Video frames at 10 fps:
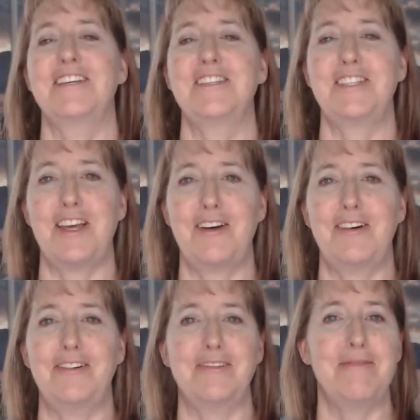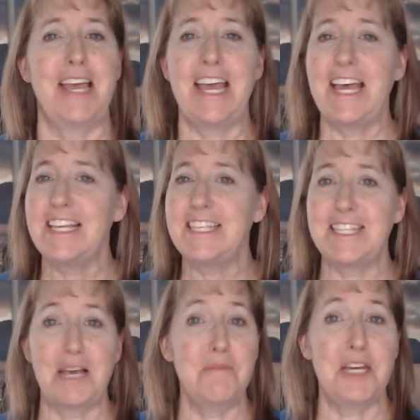So
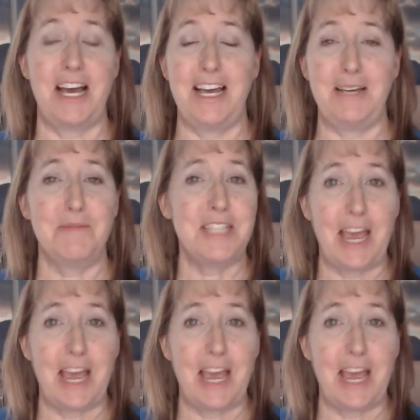sometimes,